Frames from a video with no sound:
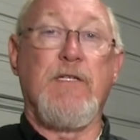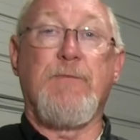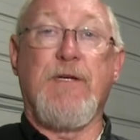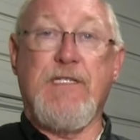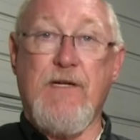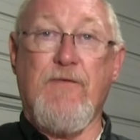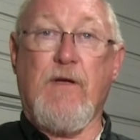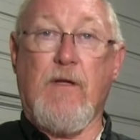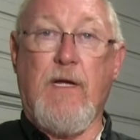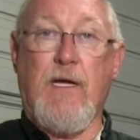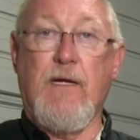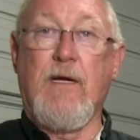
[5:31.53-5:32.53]

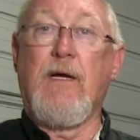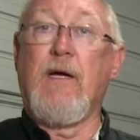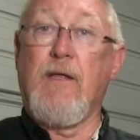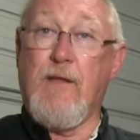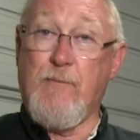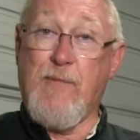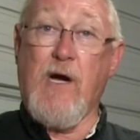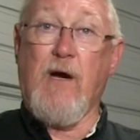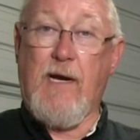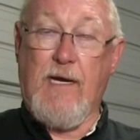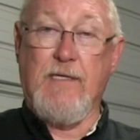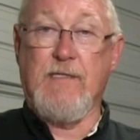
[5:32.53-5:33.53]
specifically the
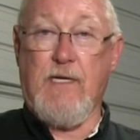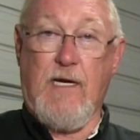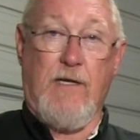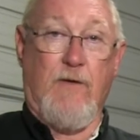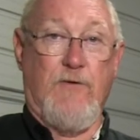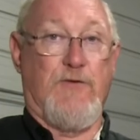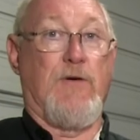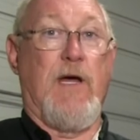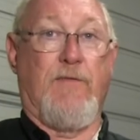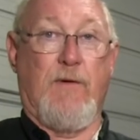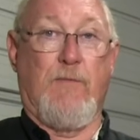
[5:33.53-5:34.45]
bearings in those drive